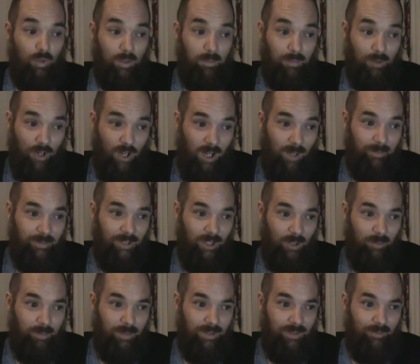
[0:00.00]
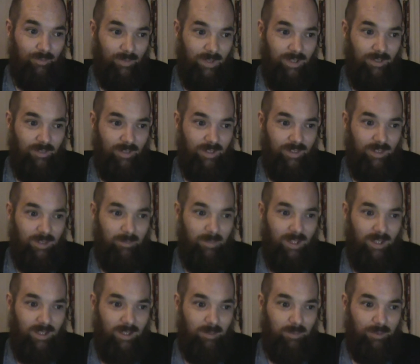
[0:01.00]
propped open, rendering them
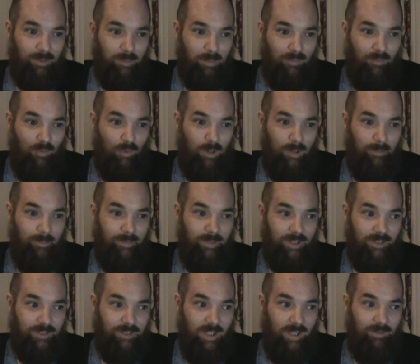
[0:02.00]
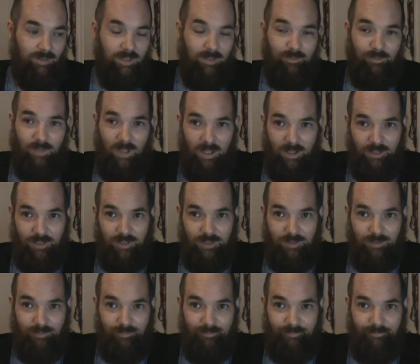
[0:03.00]
unable to perform their safety
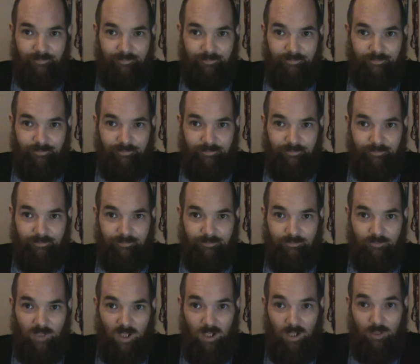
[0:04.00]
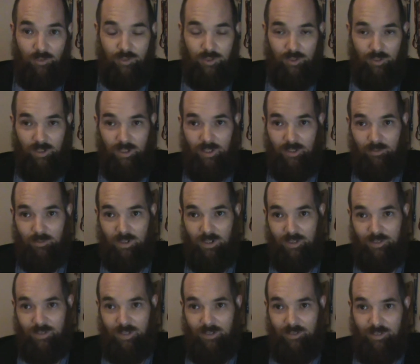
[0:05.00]
function. Oh, so in other
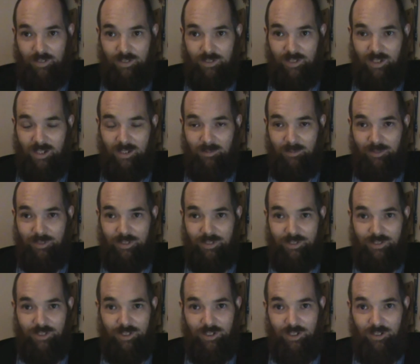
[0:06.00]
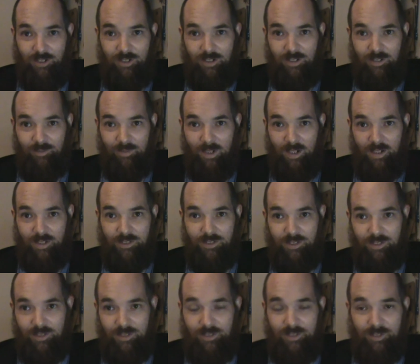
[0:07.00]
words, they were disabling security
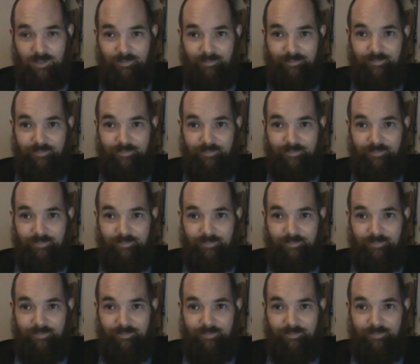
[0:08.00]
devices.